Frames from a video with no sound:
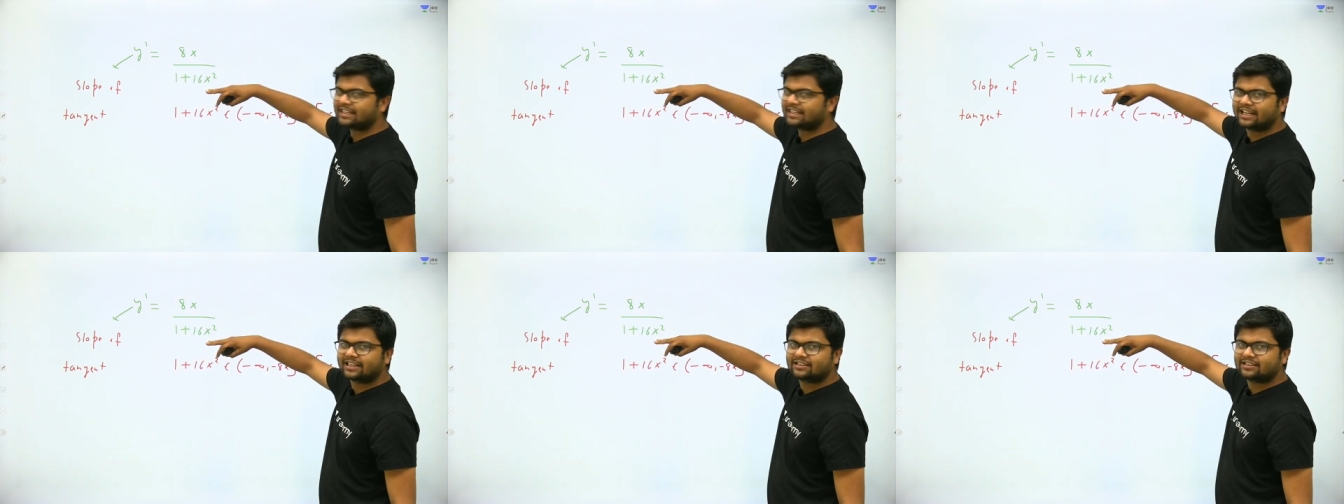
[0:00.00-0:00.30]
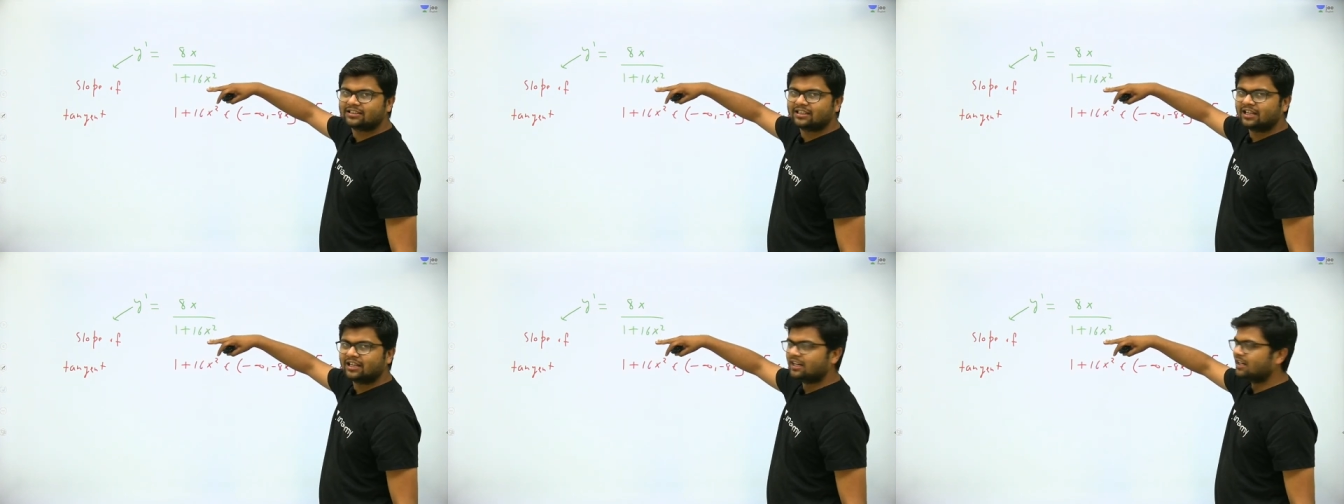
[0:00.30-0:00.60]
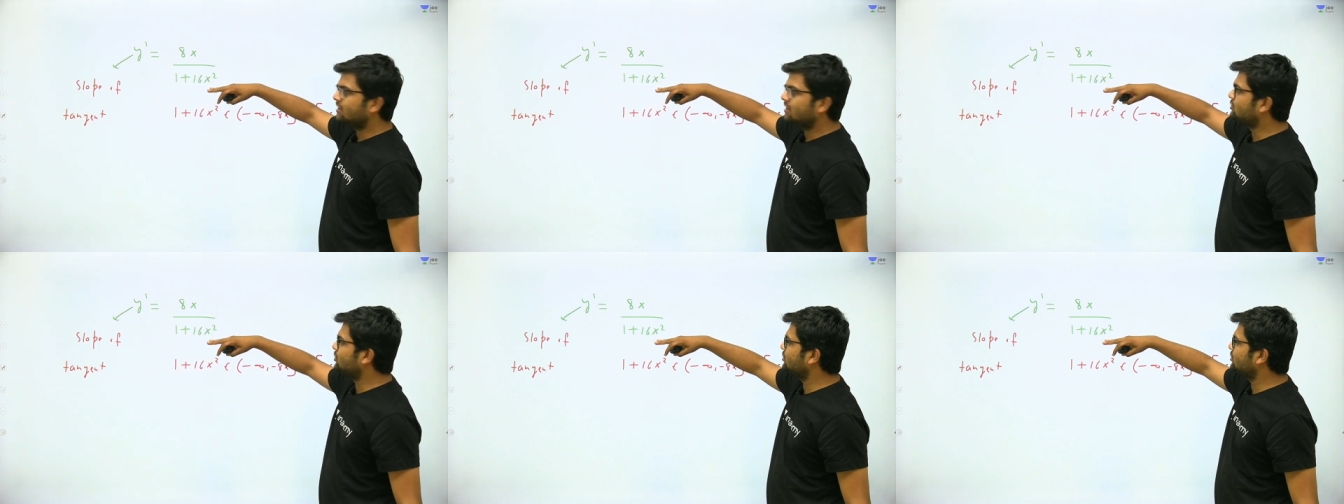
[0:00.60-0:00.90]
eight x,
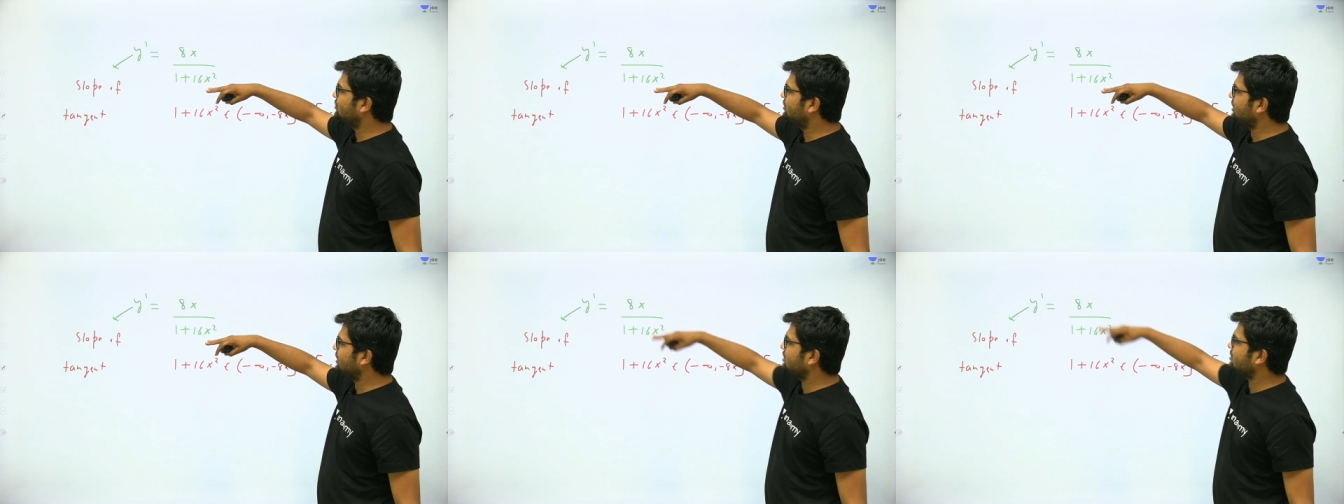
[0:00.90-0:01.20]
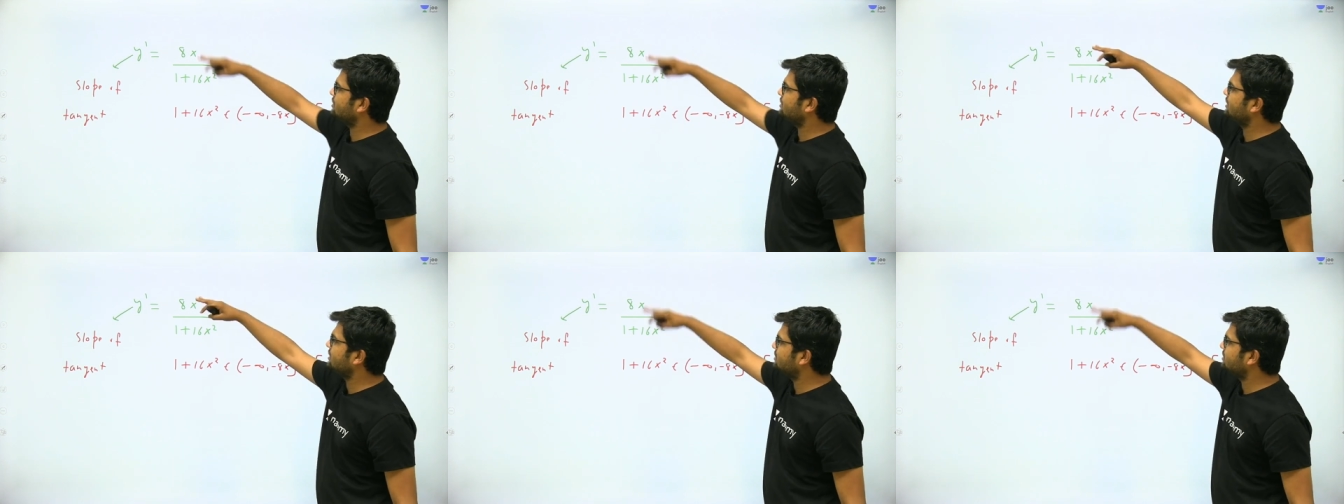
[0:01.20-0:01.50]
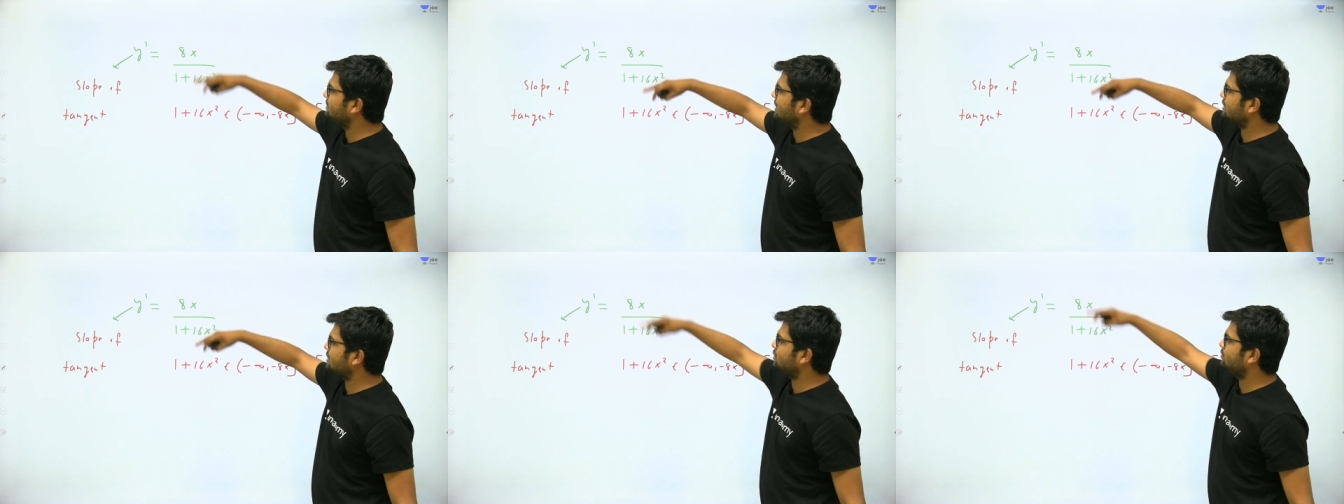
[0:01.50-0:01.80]
so this
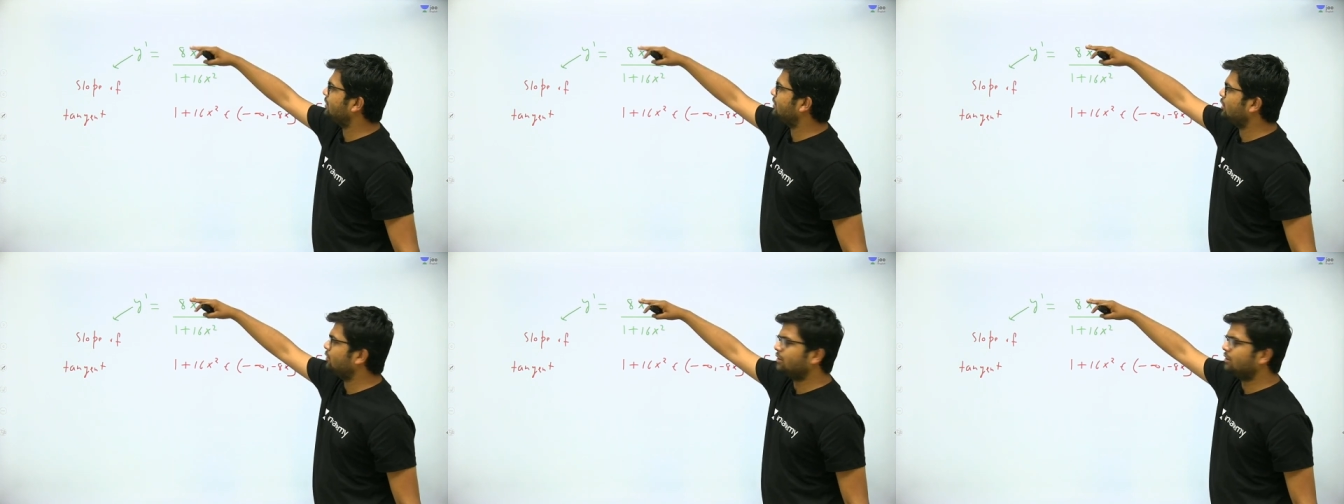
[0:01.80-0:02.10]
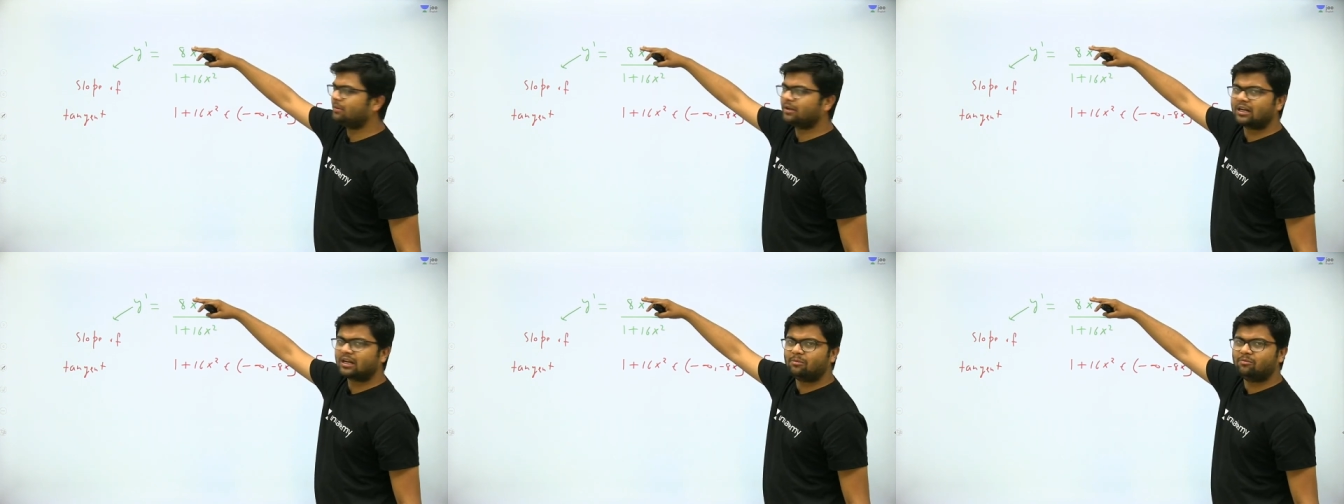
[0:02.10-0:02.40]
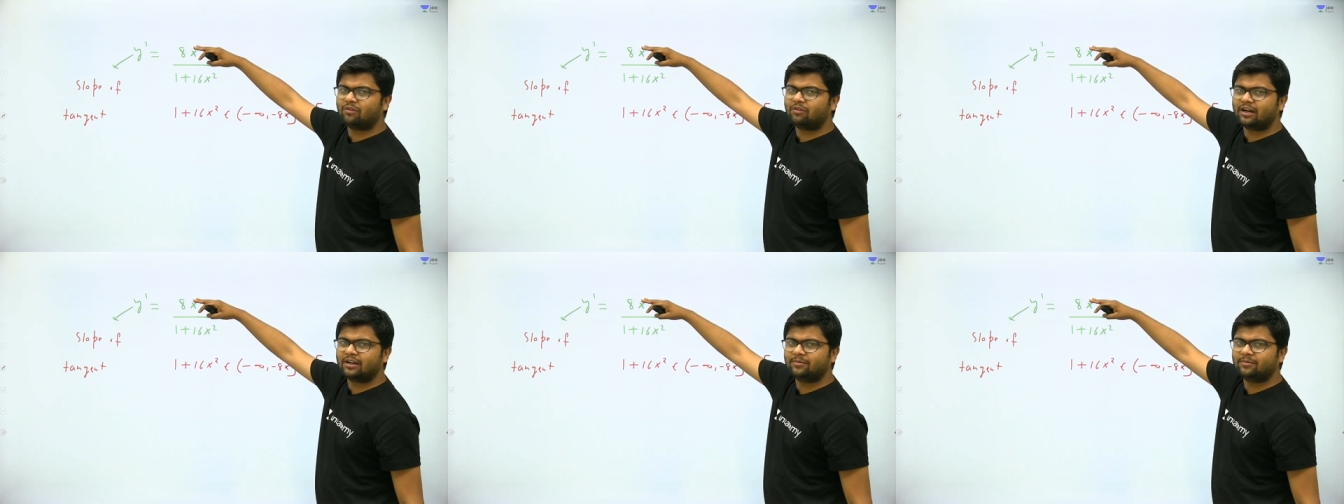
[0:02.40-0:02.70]
its maximum value will
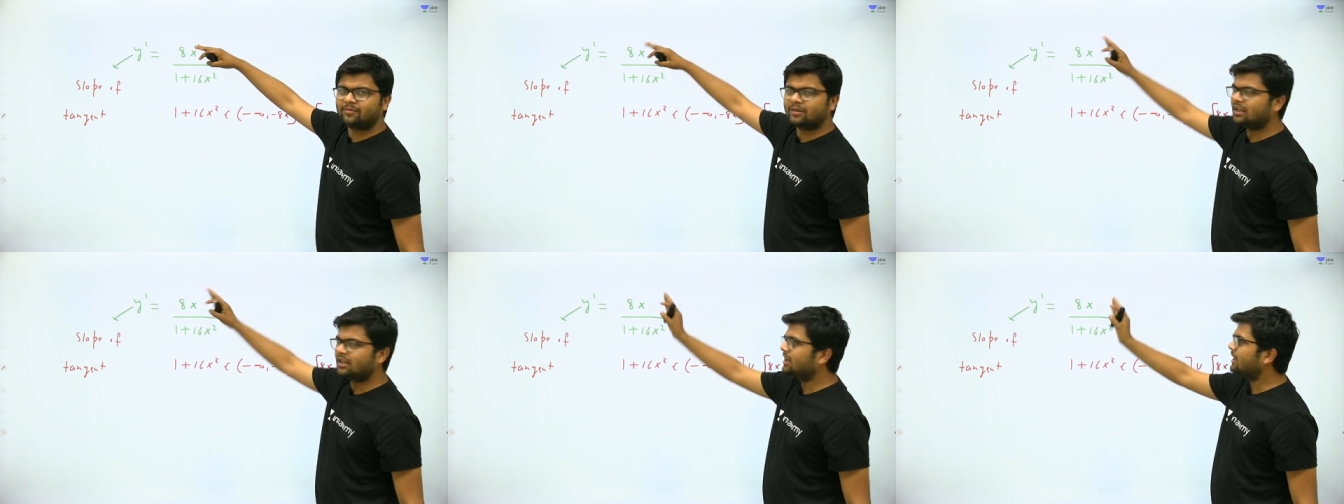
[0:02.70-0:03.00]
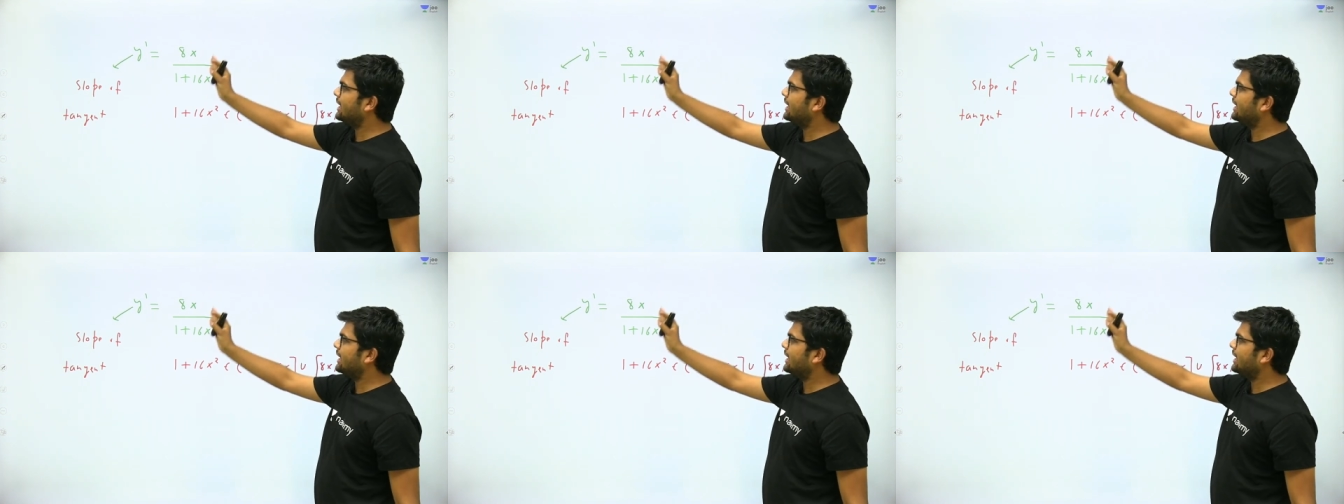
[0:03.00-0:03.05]
become one